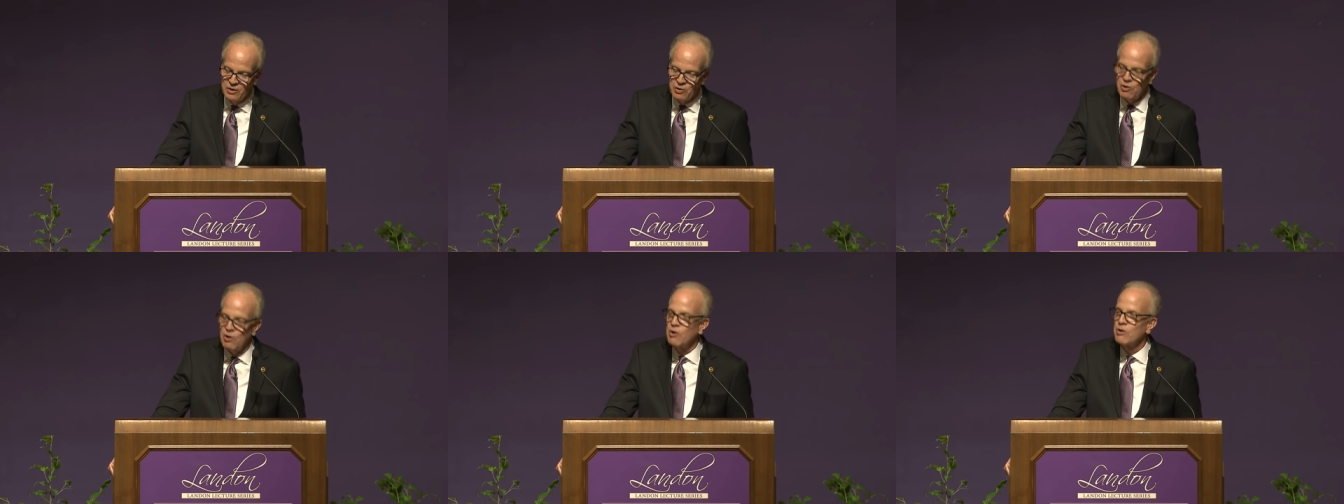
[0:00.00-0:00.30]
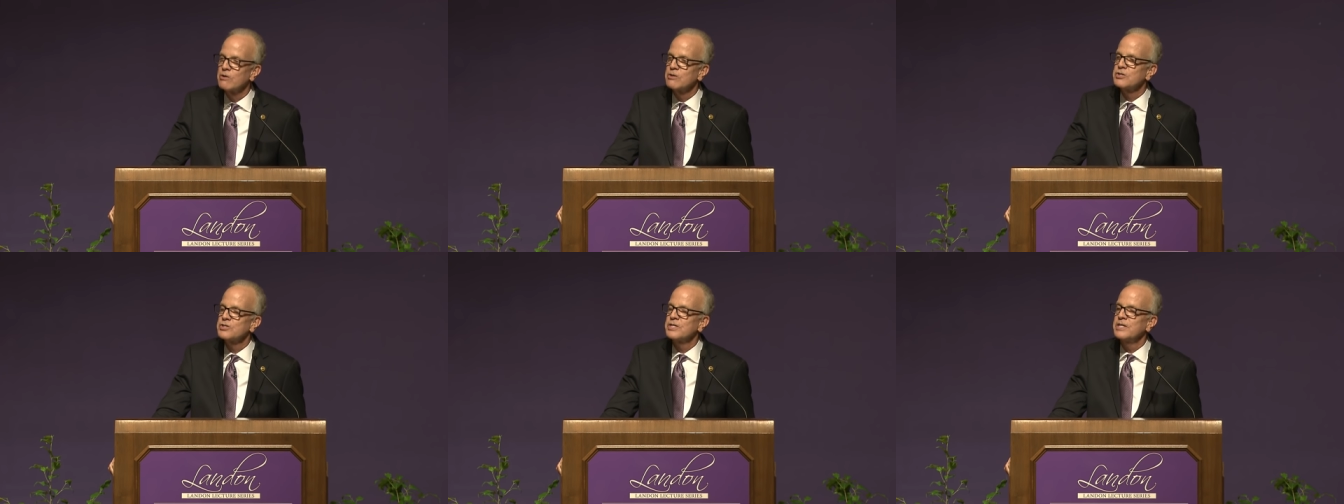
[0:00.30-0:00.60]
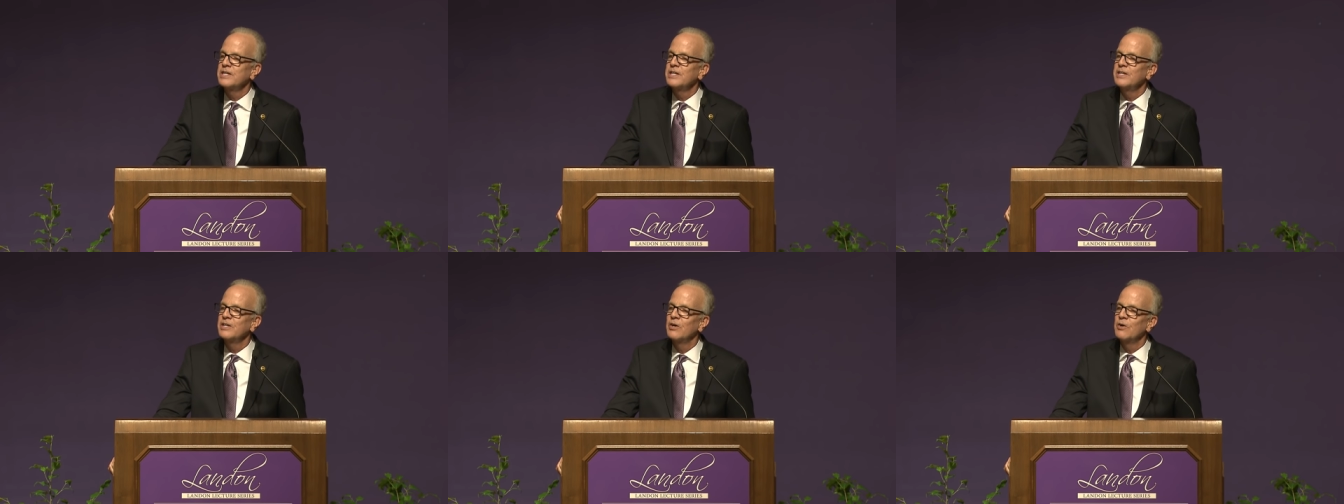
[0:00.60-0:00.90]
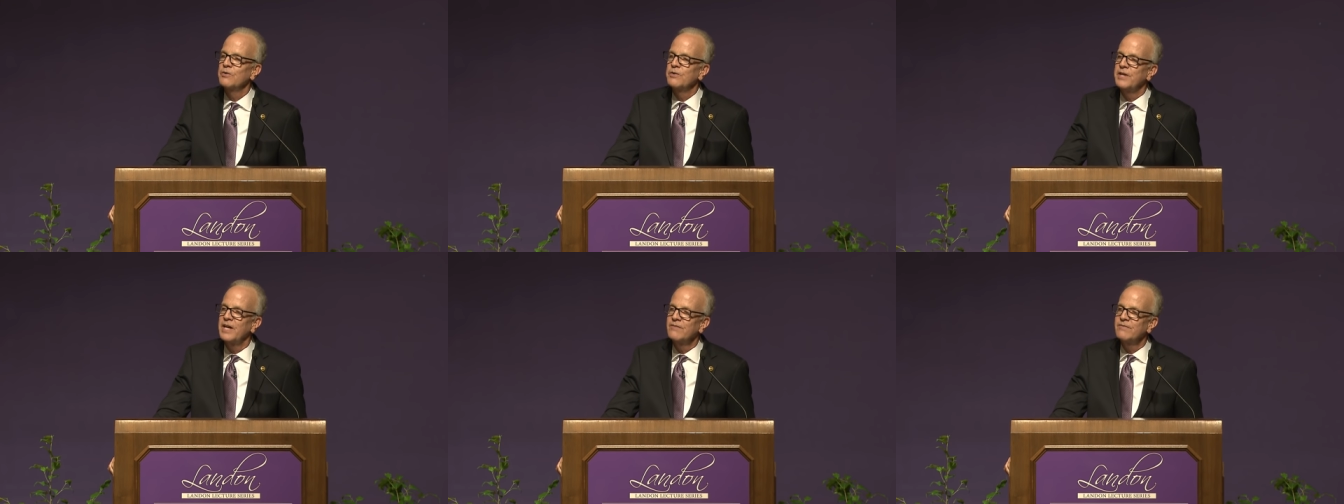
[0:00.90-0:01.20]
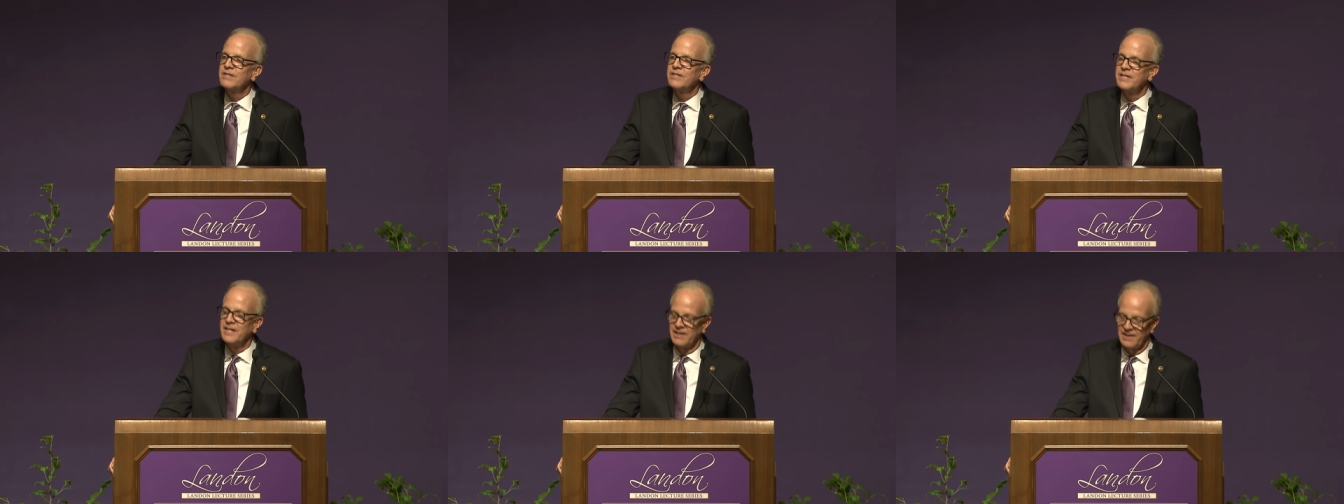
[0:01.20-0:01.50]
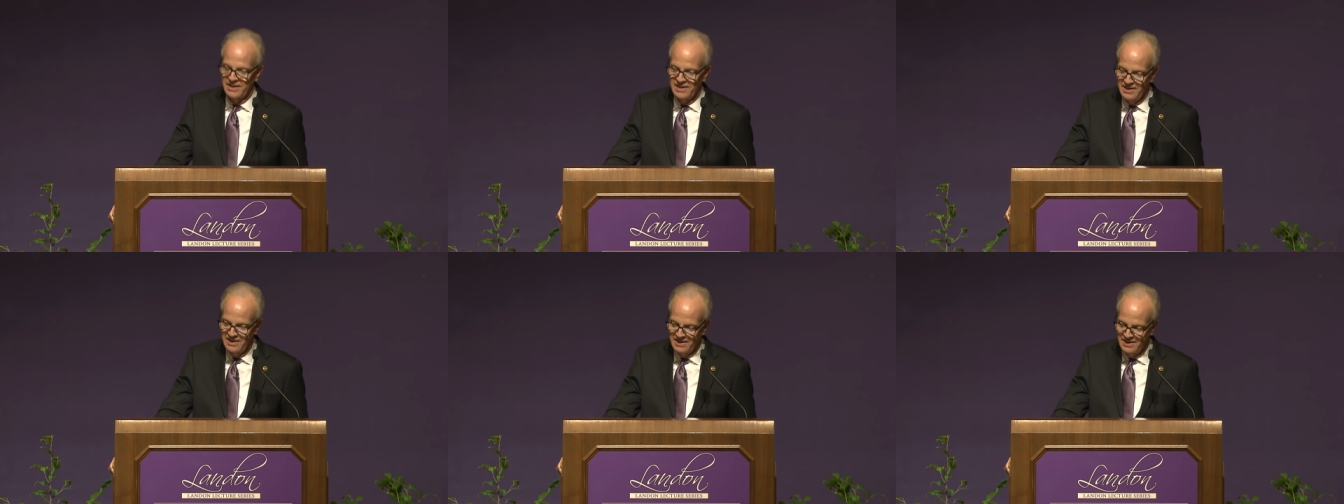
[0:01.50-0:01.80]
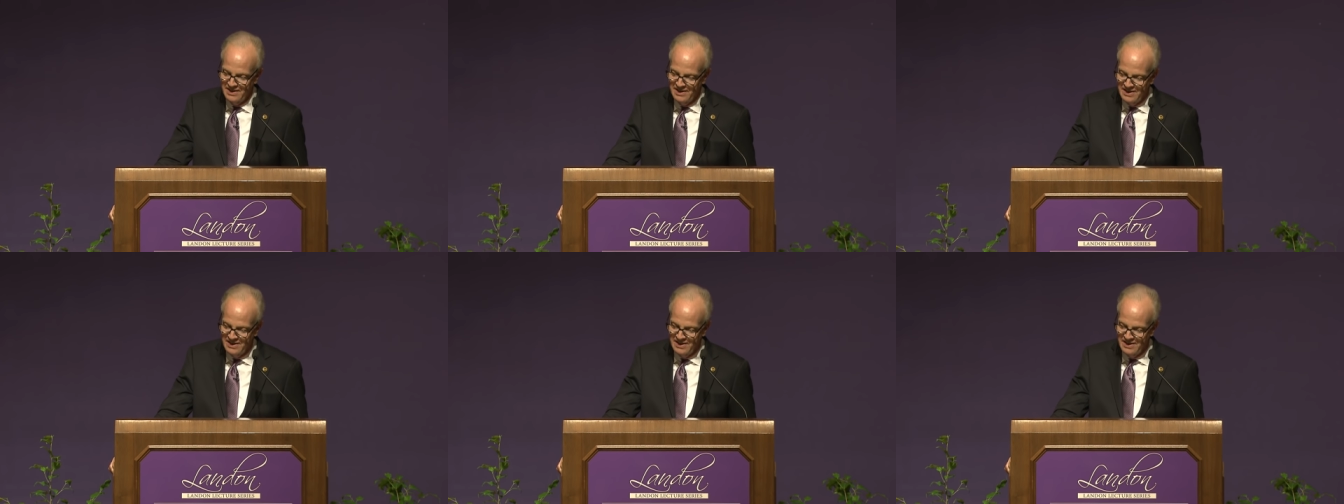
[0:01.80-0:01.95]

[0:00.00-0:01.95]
Kroger CEO David Dillon,